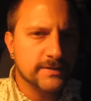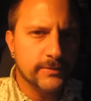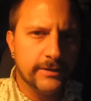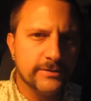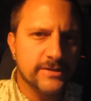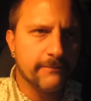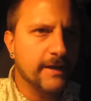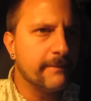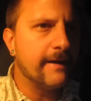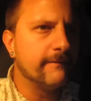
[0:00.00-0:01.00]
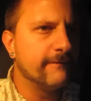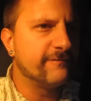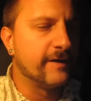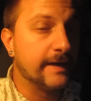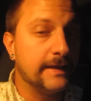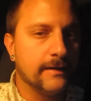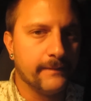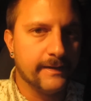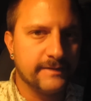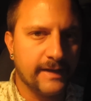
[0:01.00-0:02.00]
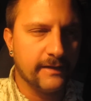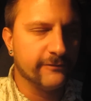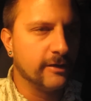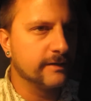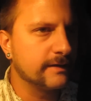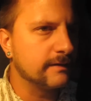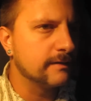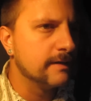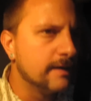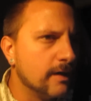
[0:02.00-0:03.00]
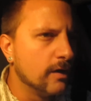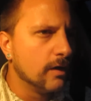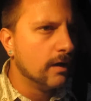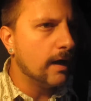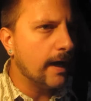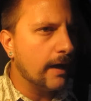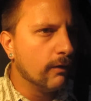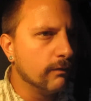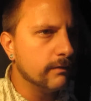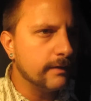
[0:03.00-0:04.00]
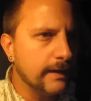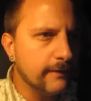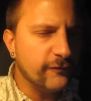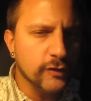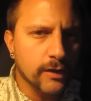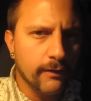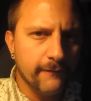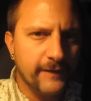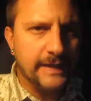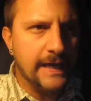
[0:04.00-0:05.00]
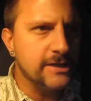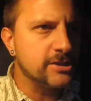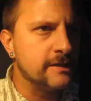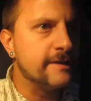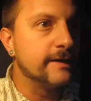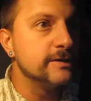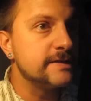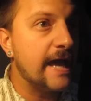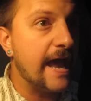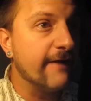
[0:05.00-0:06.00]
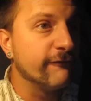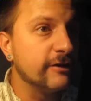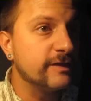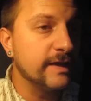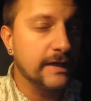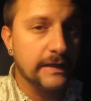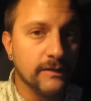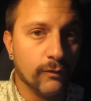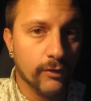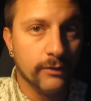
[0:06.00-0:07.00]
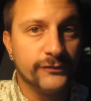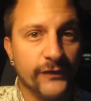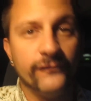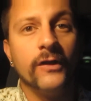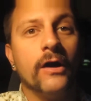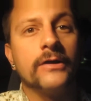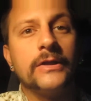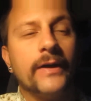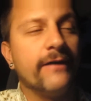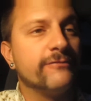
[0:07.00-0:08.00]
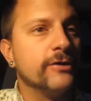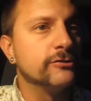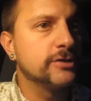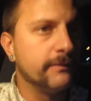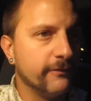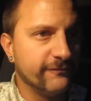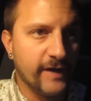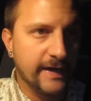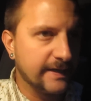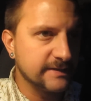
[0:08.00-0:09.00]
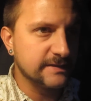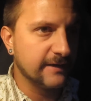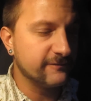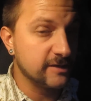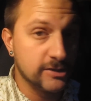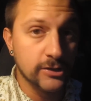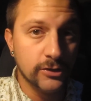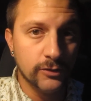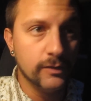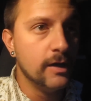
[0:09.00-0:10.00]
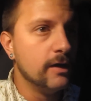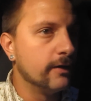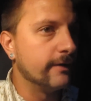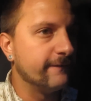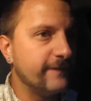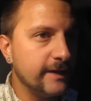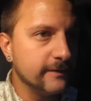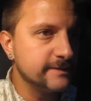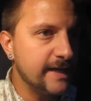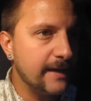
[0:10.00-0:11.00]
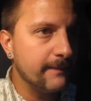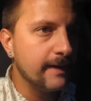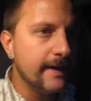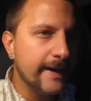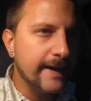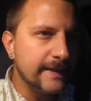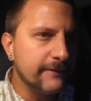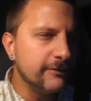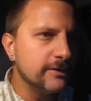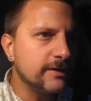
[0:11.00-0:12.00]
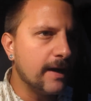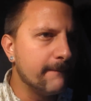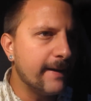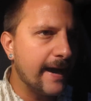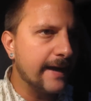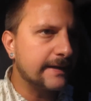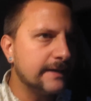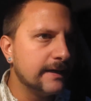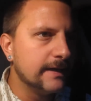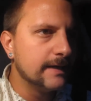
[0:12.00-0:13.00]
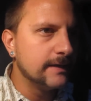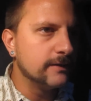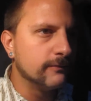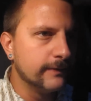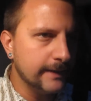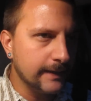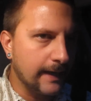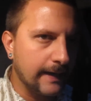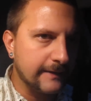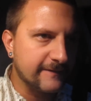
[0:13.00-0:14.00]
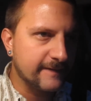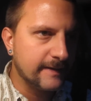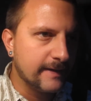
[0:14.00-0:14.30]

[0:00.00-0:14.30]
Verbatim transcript: guys want to know something about funny about daily vlogging? Uh, if you go on vacation, there's everything in the world to vlog. You have no trouble finding stuff to do or to videotape. And then when you come back, you realize